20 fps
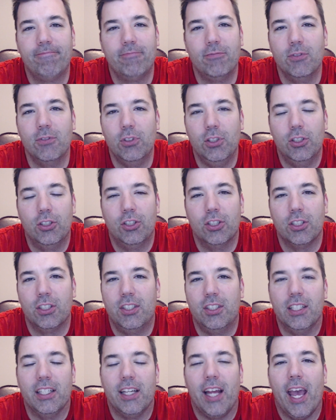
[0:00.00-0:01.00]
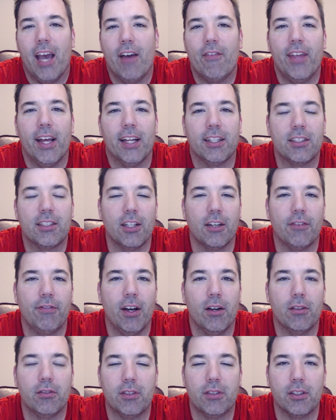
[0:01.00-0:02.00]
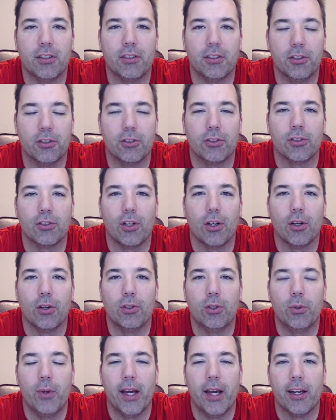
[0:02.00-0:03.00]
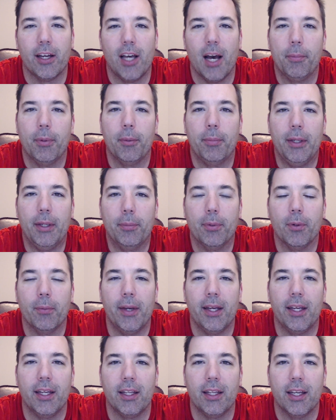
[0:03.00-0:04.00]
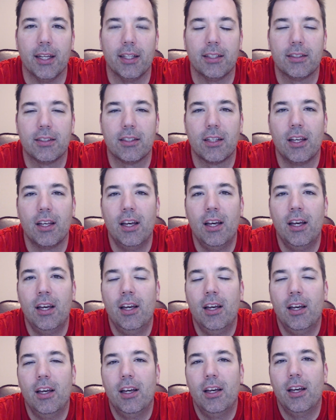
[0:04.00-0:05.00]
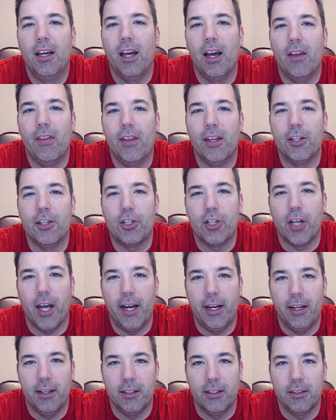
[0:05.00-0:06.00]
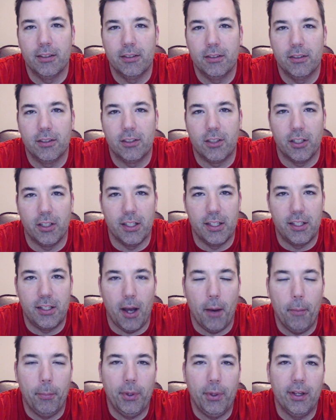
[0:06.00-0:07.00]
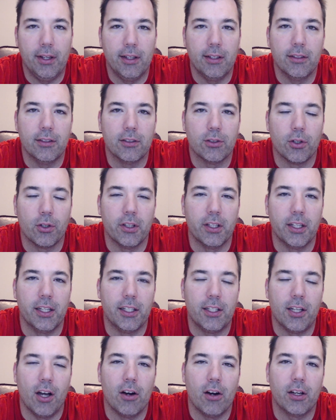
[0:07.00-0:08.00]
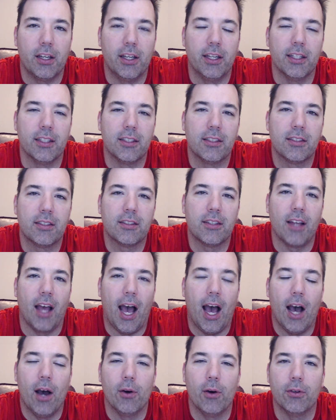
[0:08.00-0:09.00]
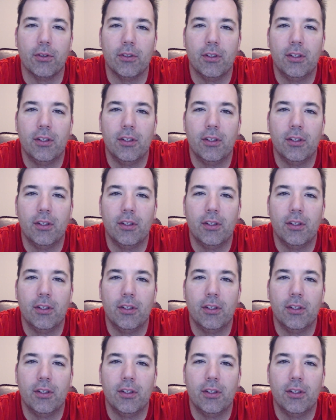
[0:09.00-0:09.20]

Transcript: You just didn't have that stuff out there years ago. You had a couple people making kits, and then China started dumping sort of the guitar kits out